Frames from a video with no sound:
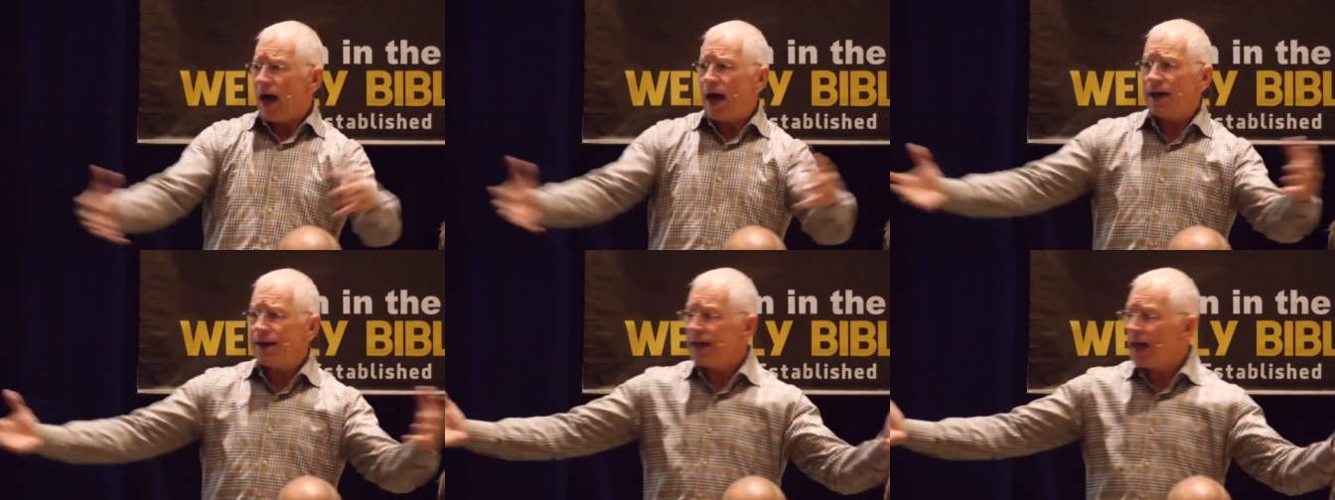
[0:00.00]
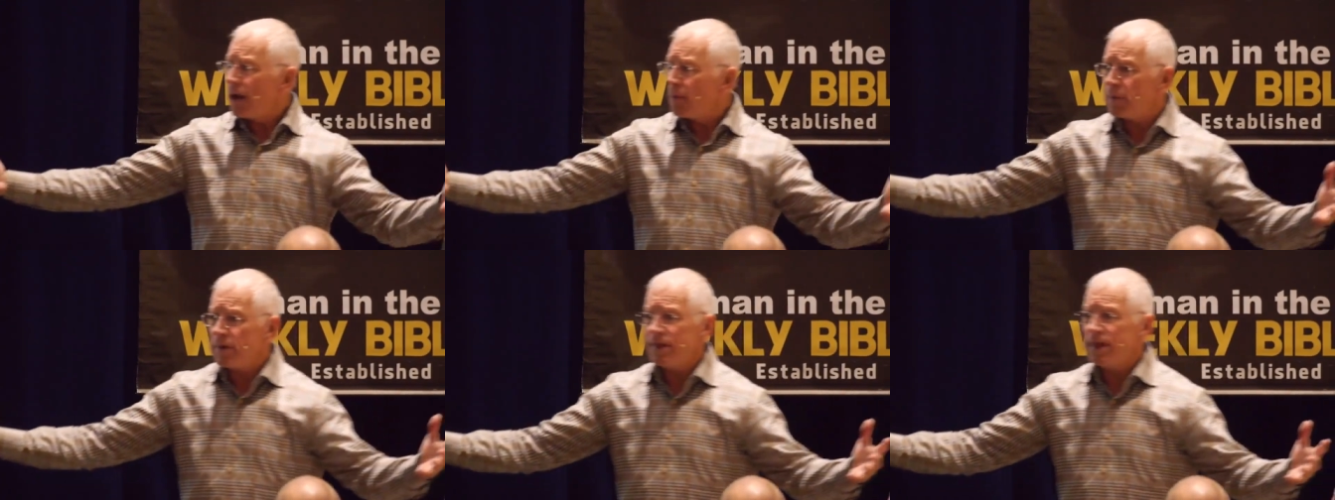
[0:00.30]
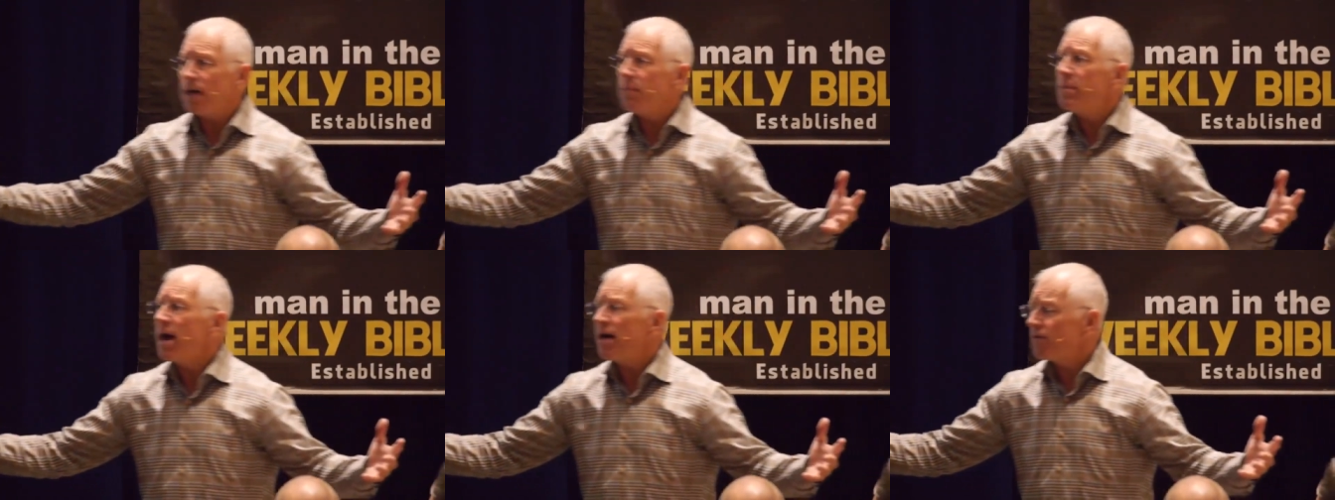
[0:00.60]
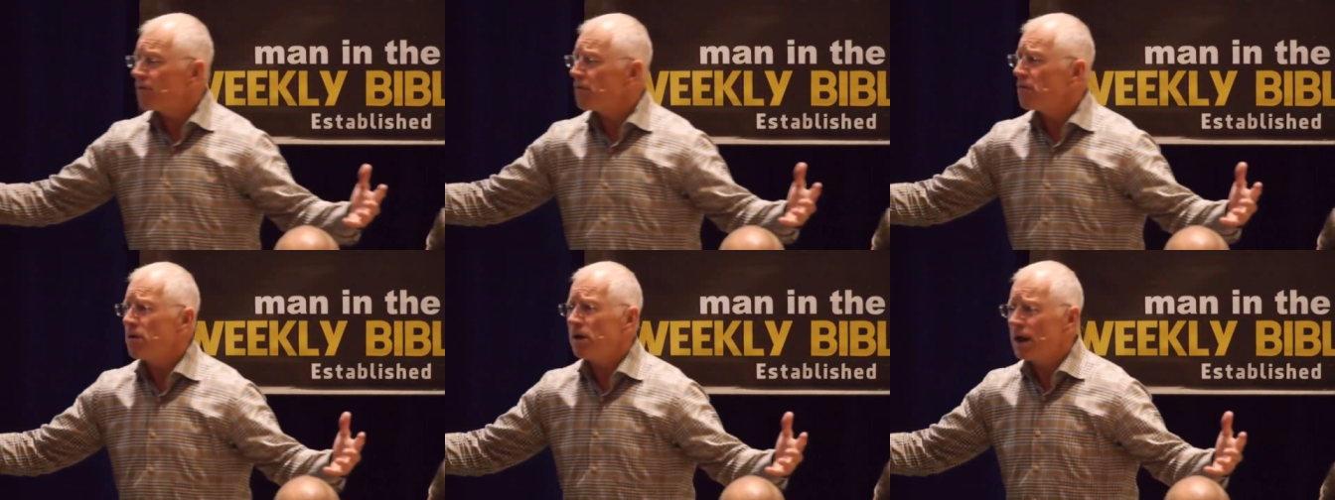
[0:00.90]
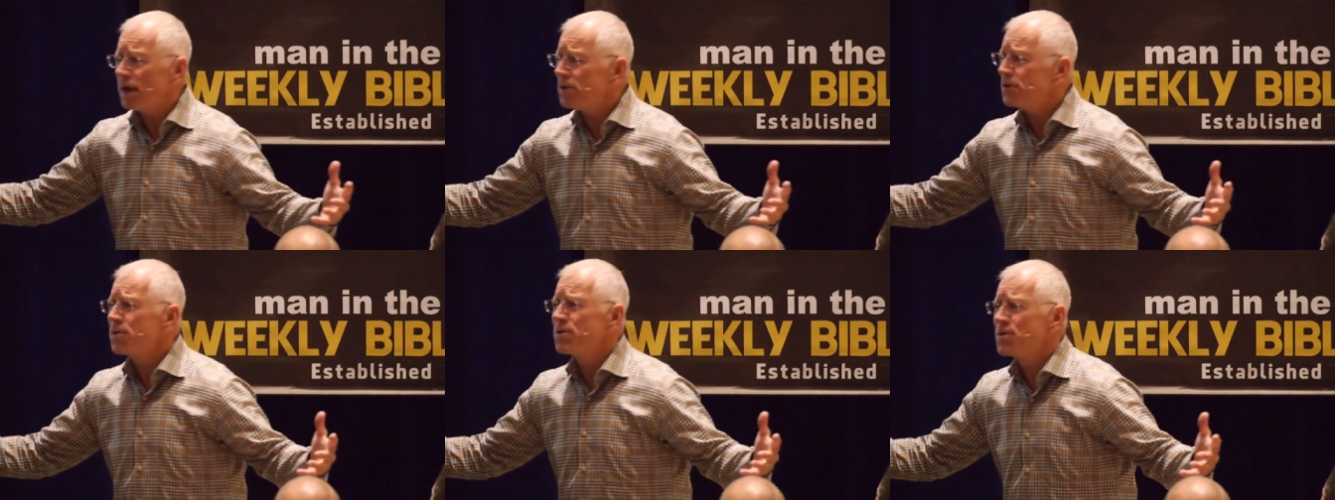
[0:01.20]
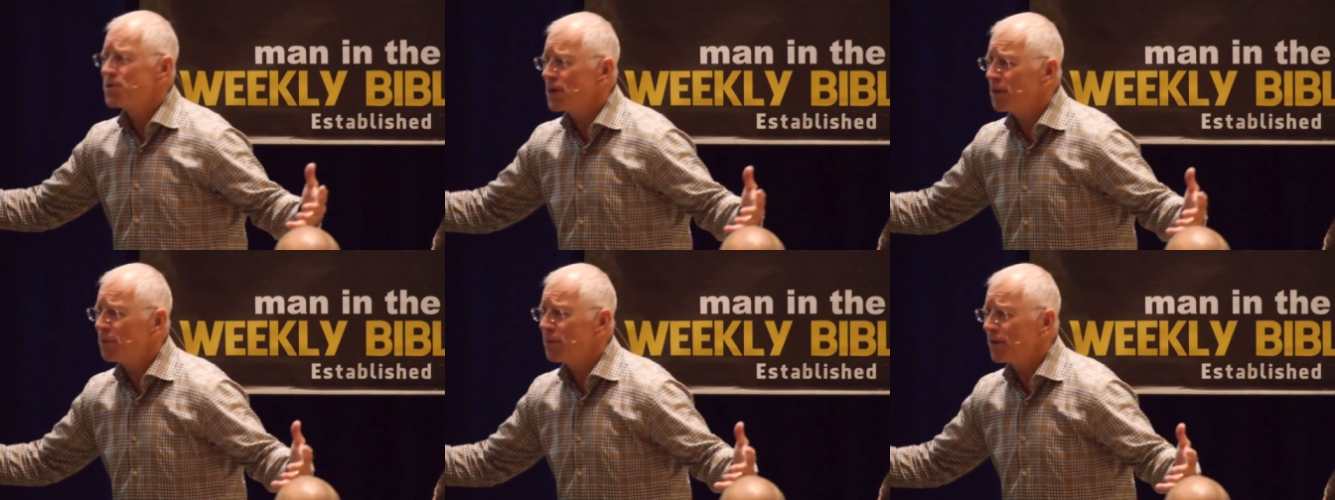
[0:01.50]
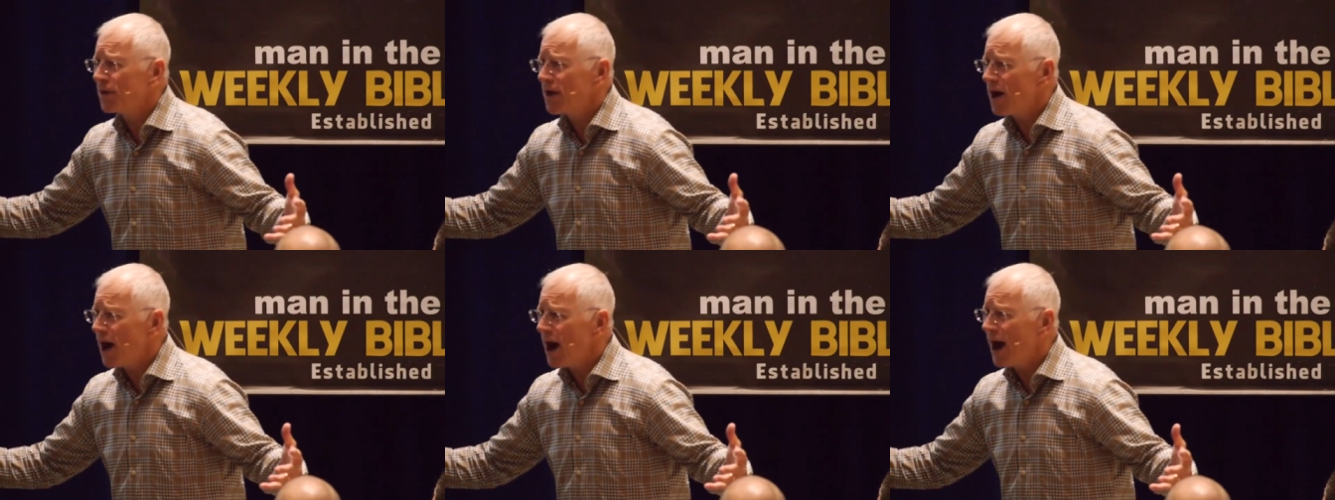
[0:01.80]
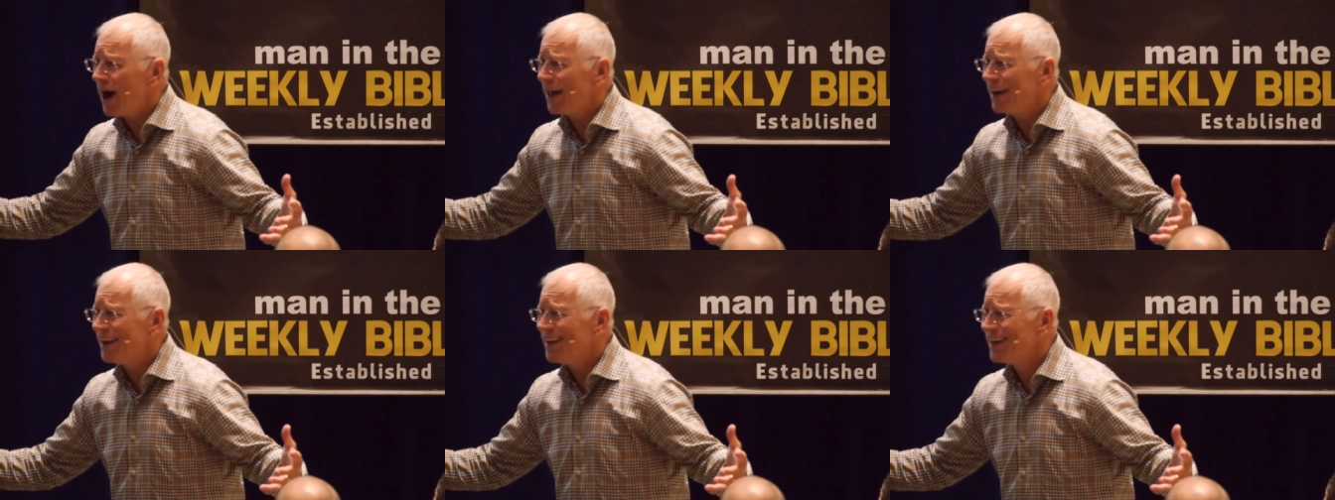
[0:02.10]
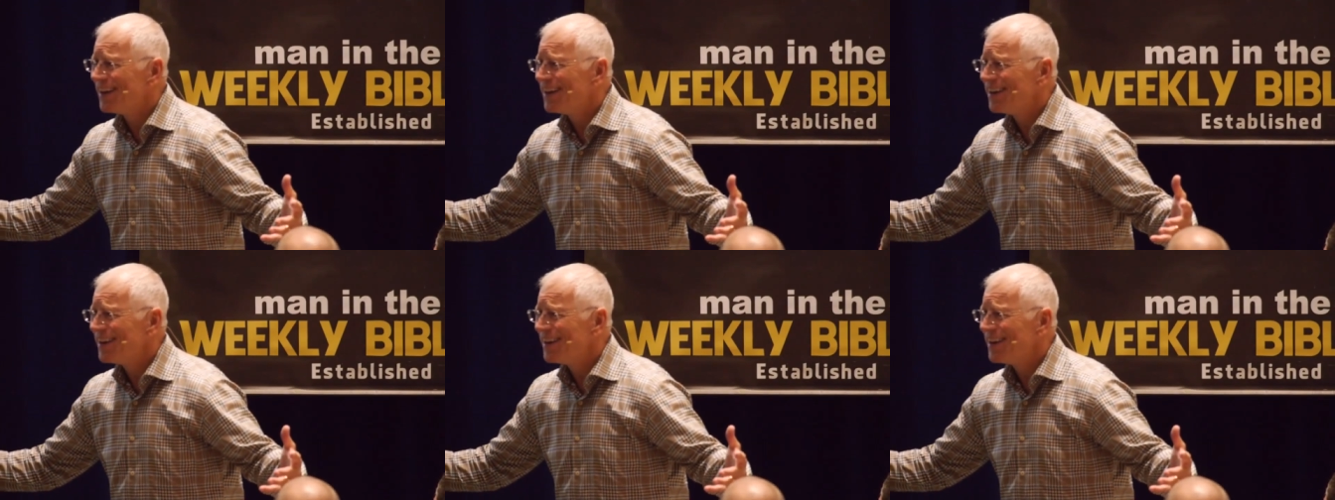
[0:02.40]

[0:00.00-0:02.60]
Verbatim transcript: on helping them have a relationship with God.